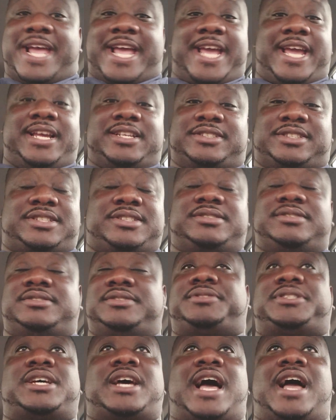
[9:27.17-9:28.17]
age.
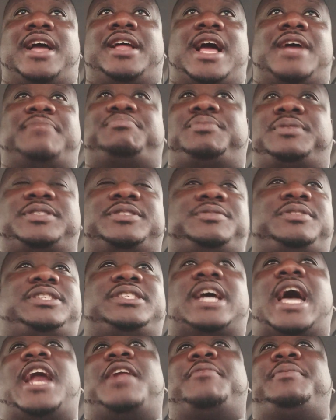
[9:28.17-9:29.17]
I
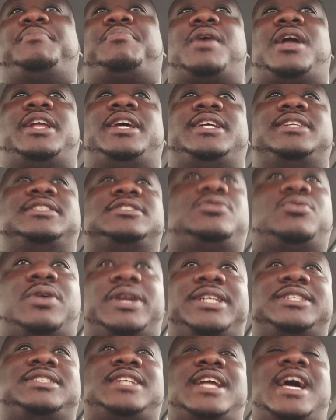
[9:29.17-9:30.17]
got to be probably in his 20s